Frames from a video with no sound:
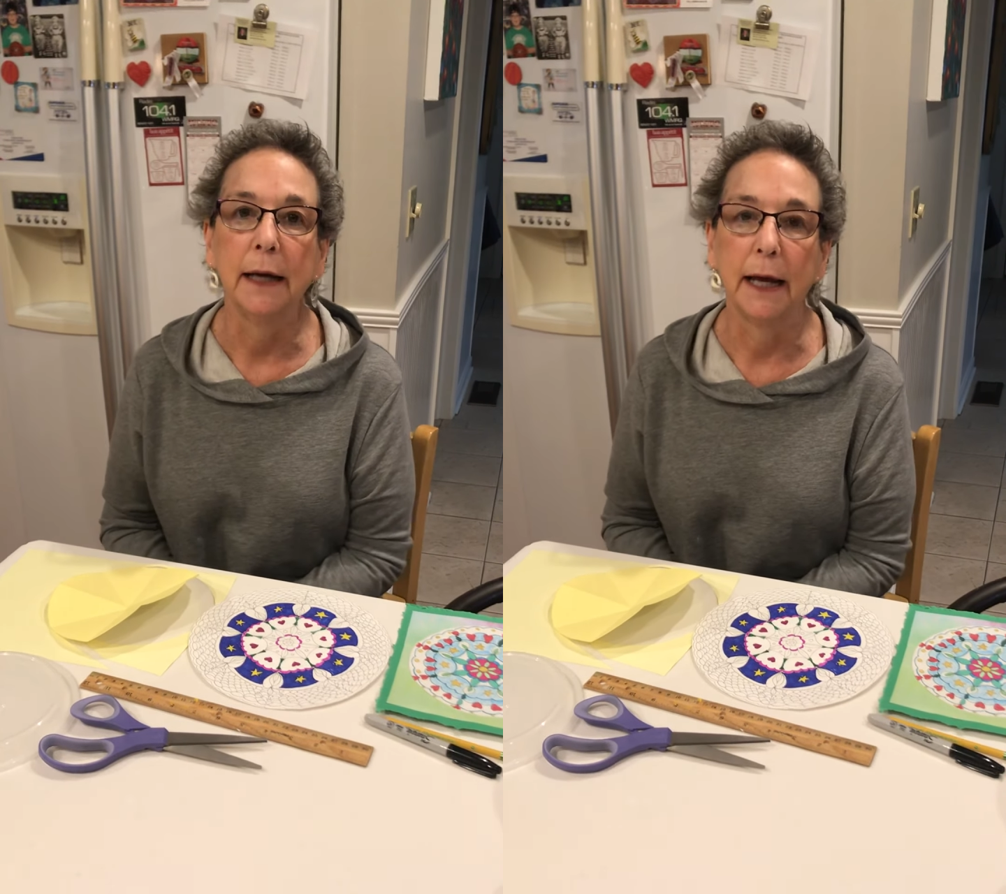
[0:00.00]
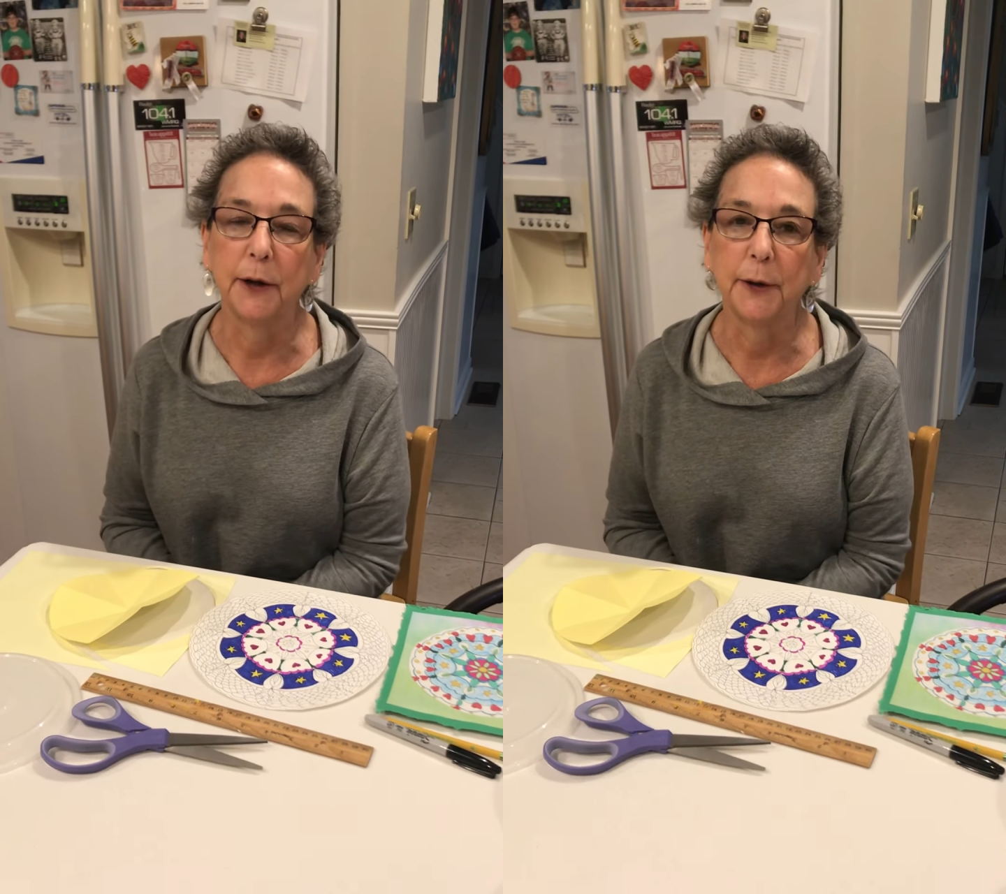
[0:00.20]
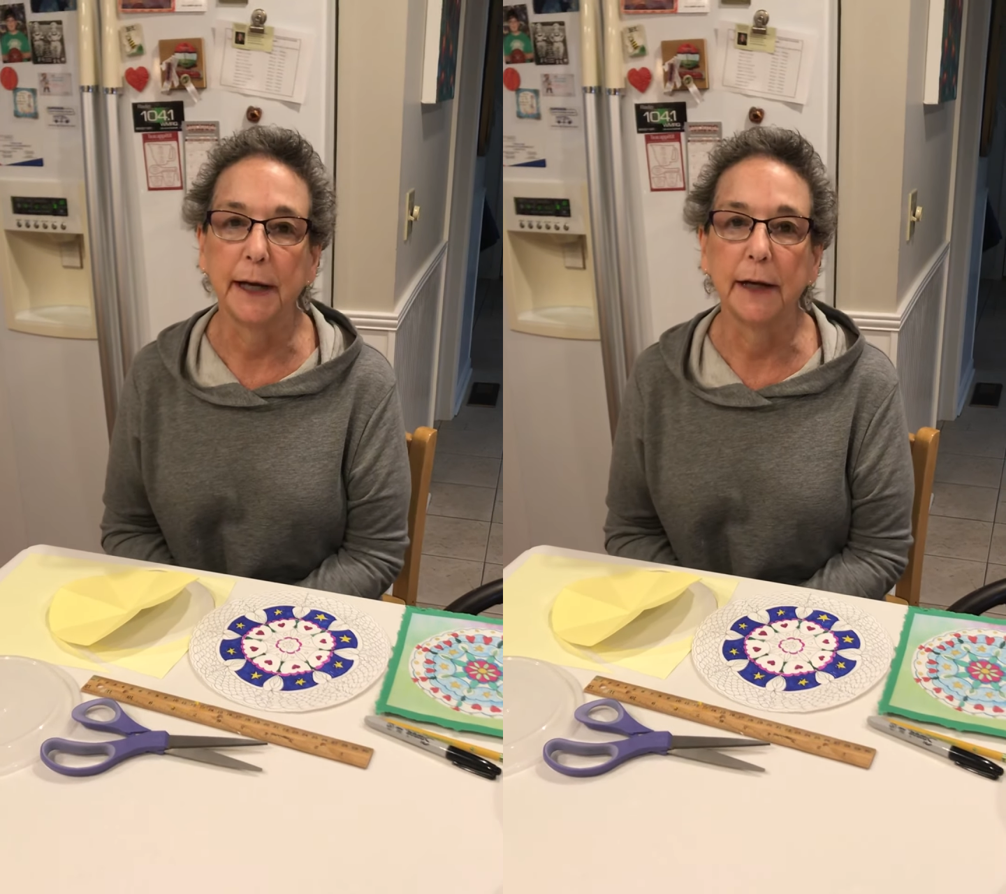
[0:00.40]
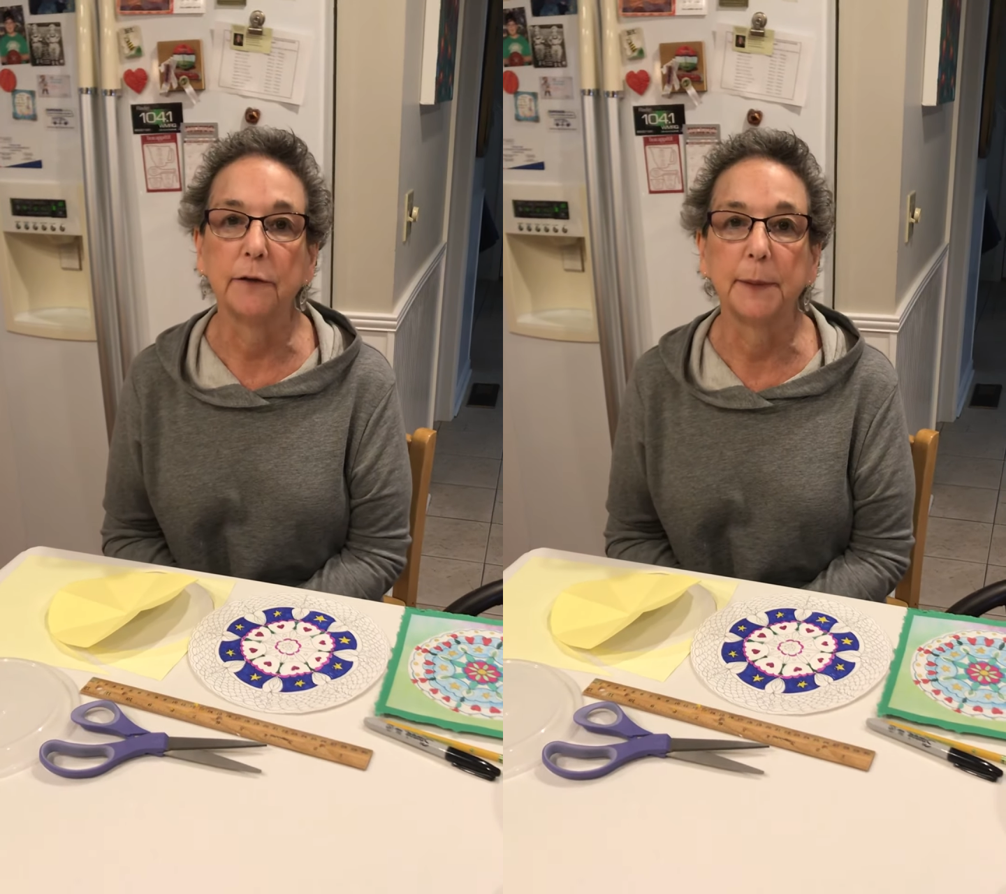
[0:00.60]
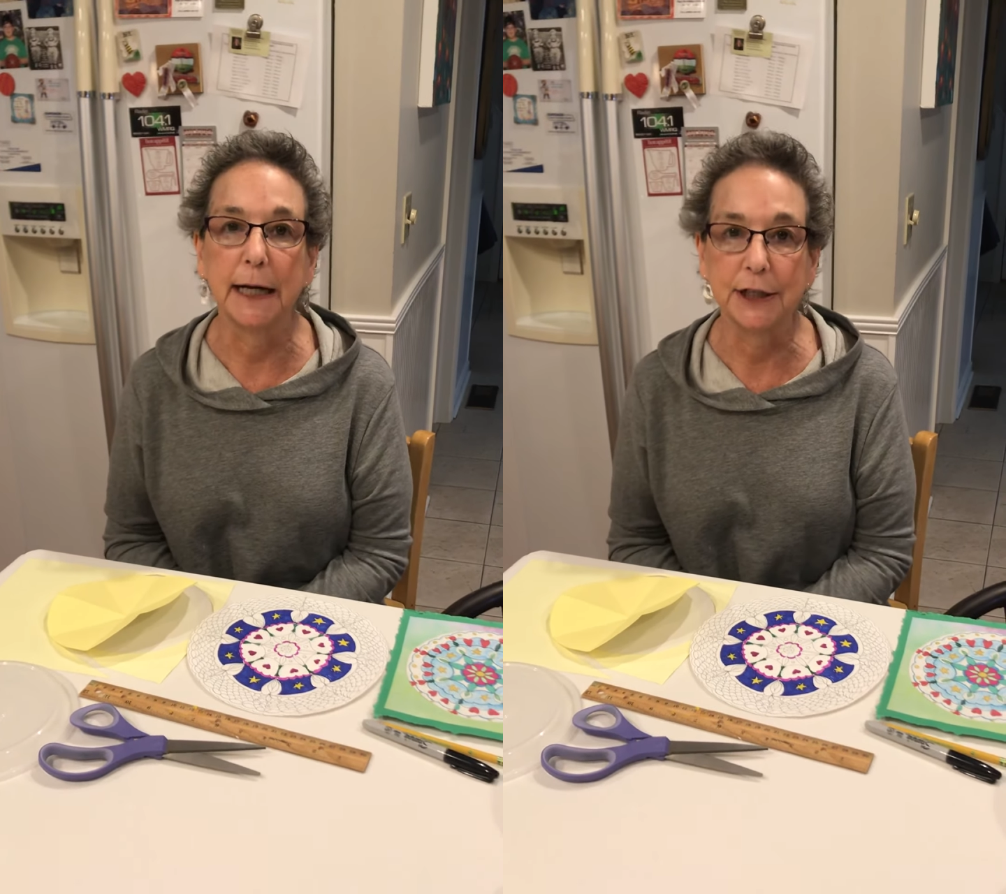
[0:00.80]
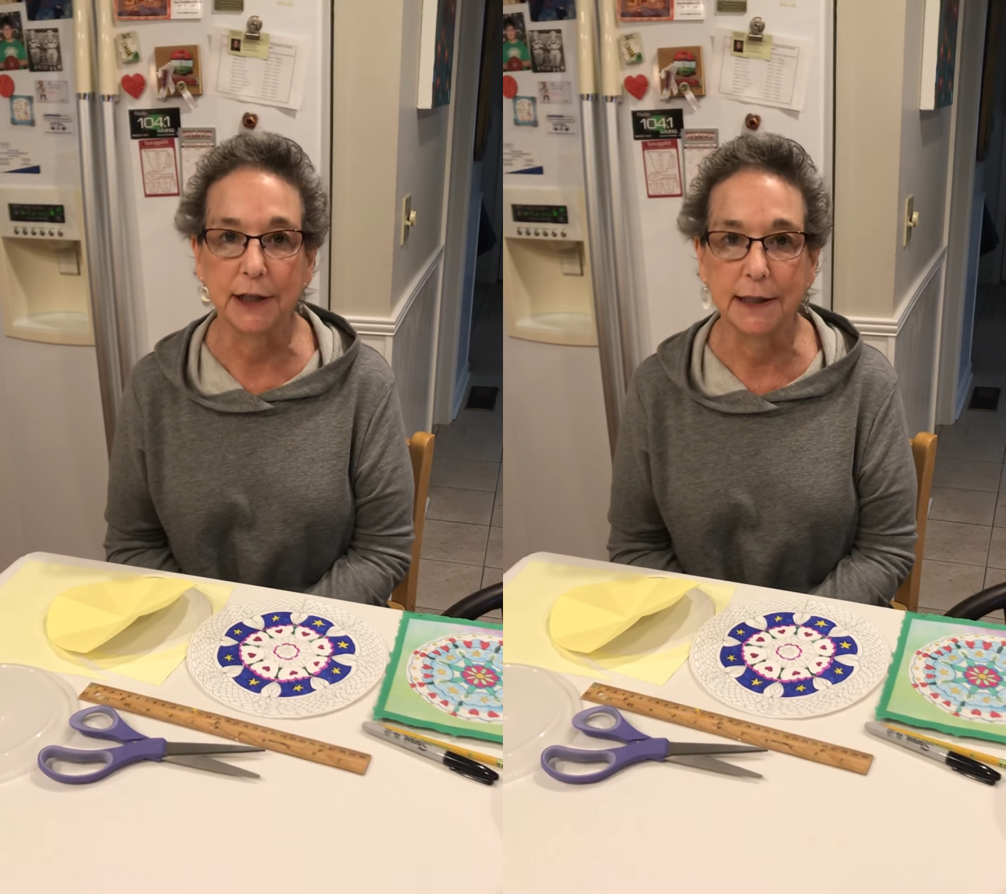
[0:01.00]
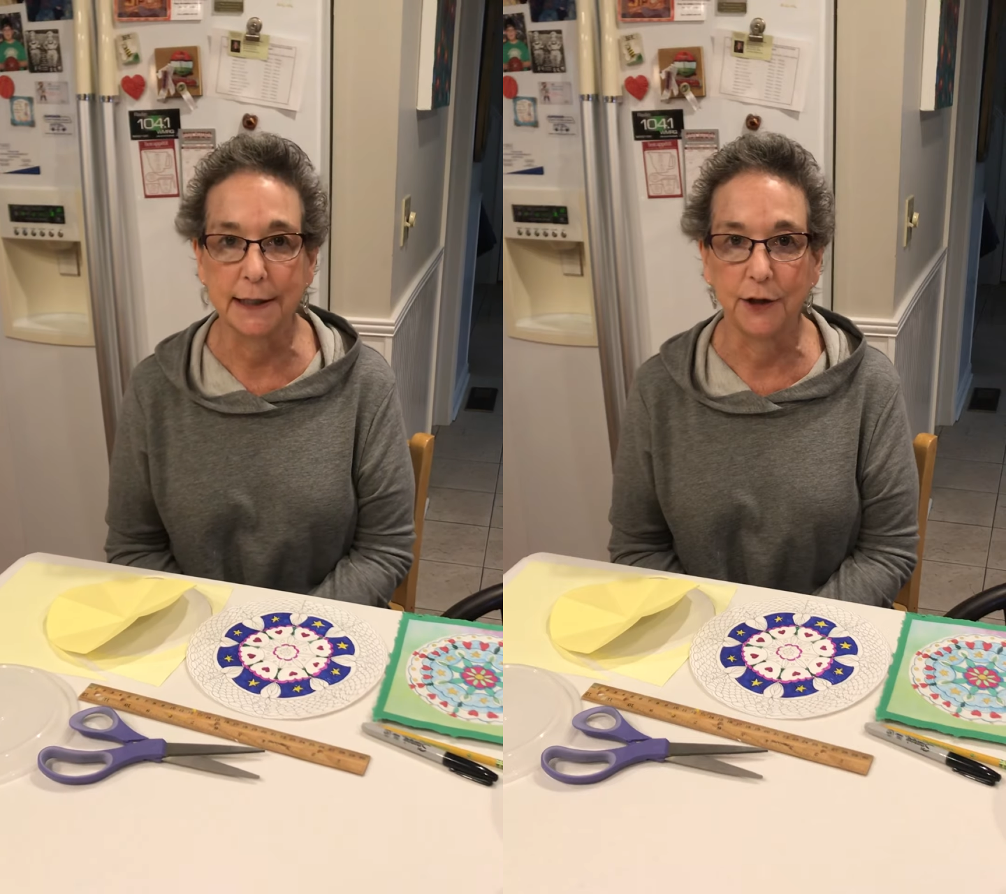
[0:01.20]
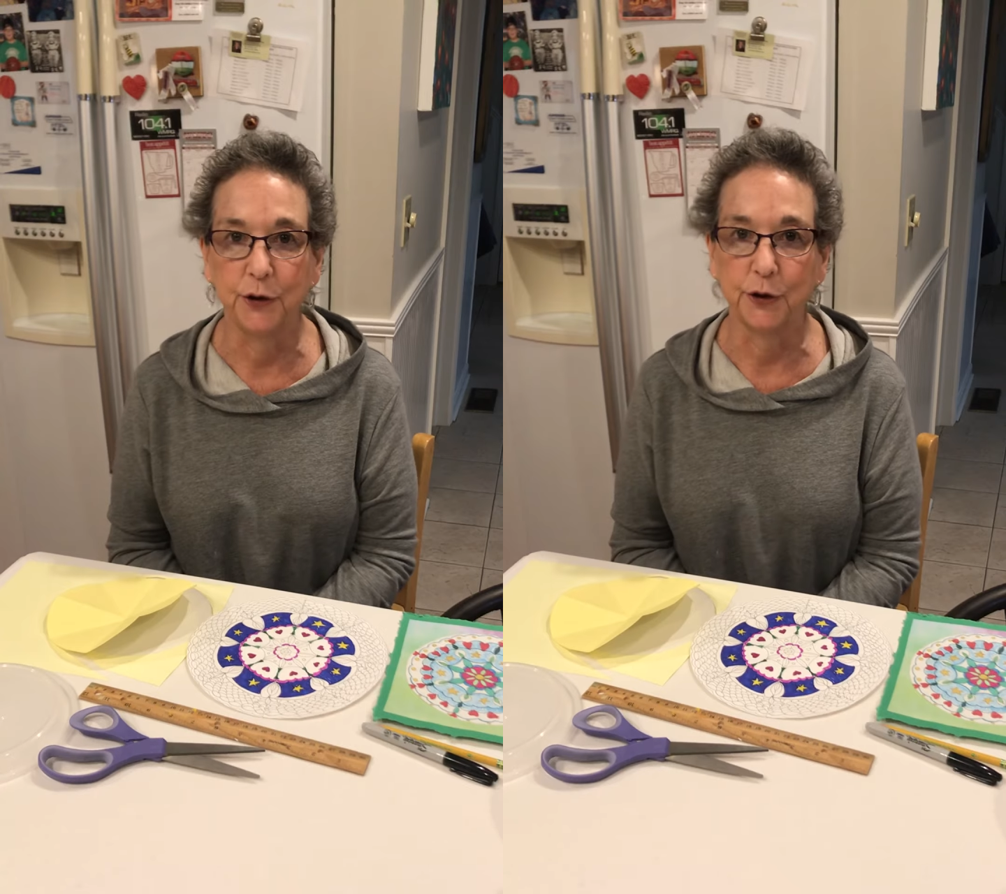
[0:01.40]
and creative projects that you